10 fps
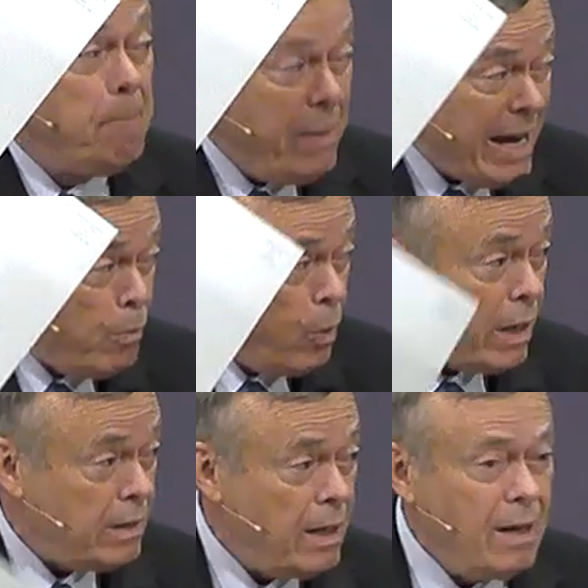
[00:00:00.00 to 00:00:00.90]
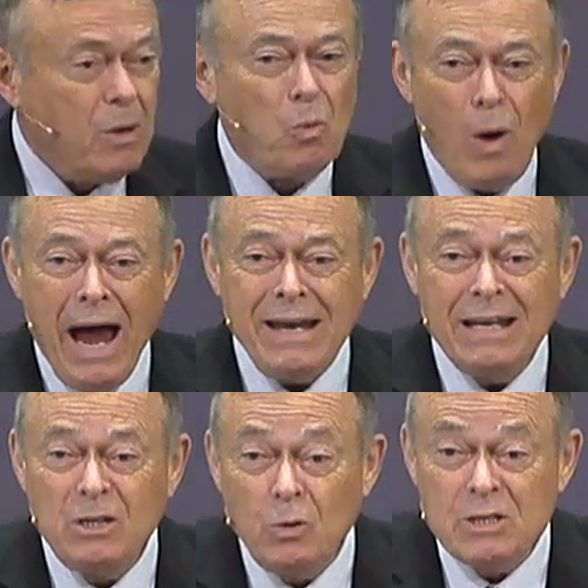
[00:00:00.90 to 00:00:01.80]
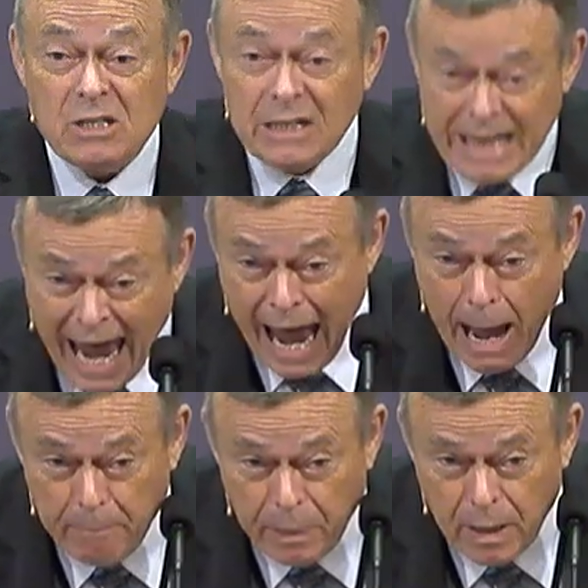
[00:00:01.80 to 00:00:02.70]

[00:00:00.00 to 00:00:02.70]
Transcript: big one, right into his lap.